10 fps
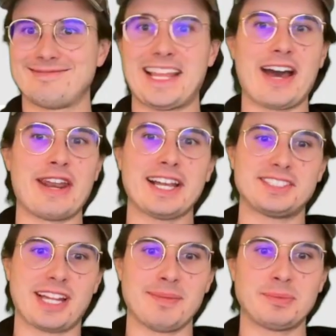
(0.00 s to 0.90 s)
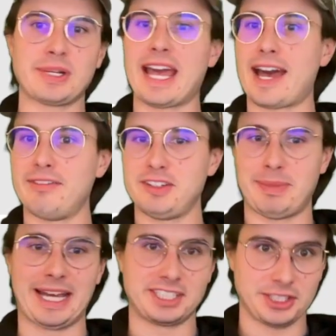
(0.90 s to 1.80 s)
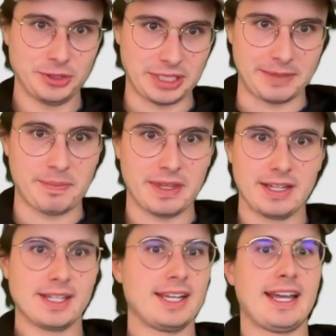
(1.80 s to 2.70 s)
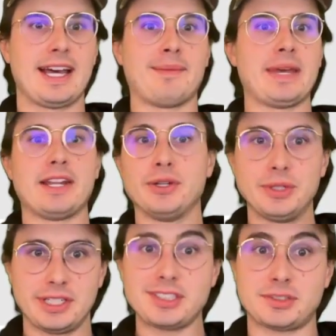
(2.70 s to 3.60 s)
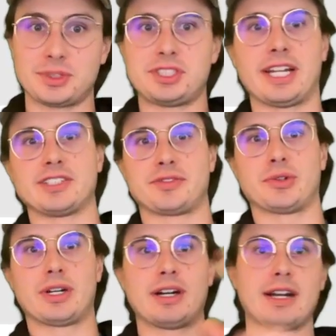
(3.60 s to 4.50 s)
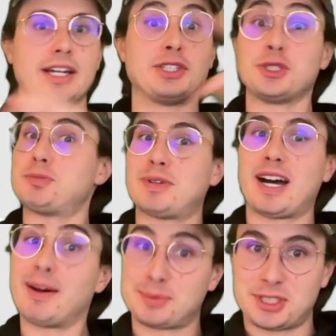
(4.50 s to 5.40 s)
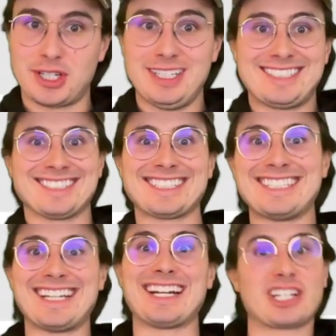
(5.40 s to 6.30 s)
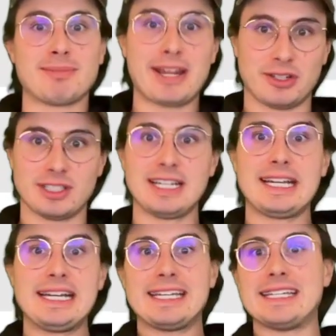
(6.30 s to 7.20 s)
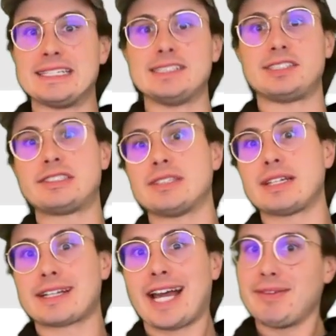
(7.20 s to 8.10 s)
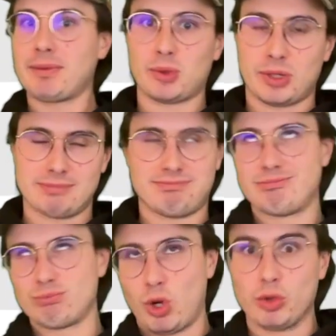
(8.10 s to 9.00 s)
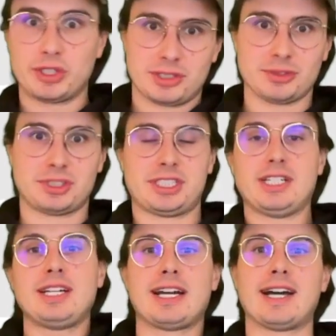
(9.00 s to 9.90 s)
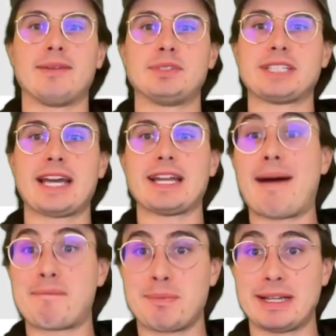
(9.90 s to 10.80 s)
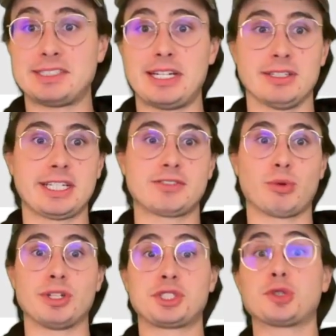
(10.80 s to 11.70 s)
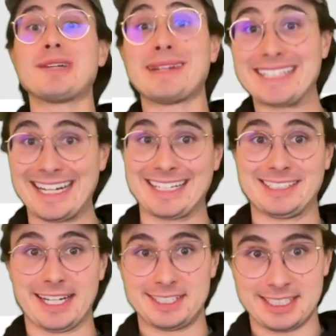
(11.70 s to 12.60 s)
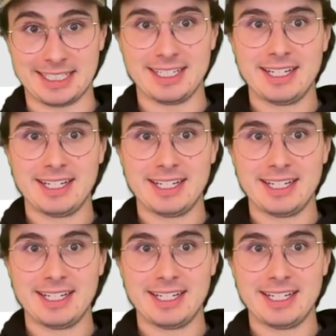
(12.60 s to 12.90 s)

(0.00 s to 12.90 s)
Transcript: Now, next up, we have Apache Hudi, Um, and Hudi, which stands for Hadoop, Upsert, Delete, and Incremental, is kind of a more older solution um, designed to optimize data lakes for streaming data ingestion.